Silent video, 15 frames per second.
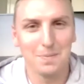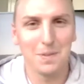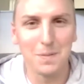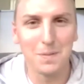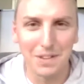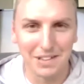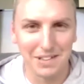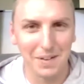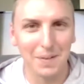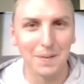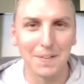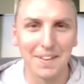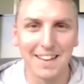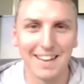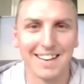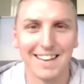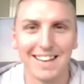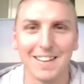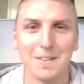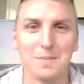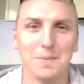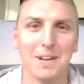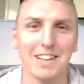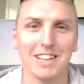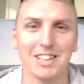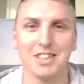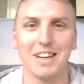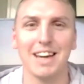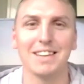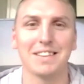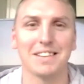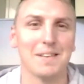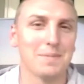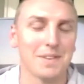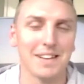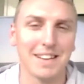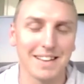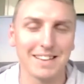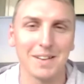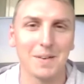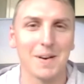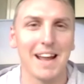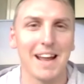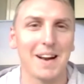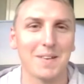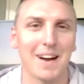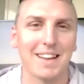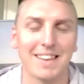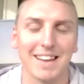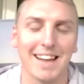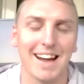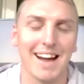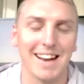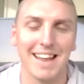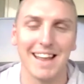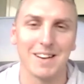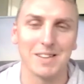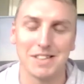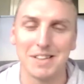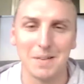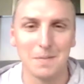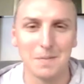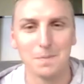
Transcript: was sold, Billy should get something. Donate it right to Kind Energy.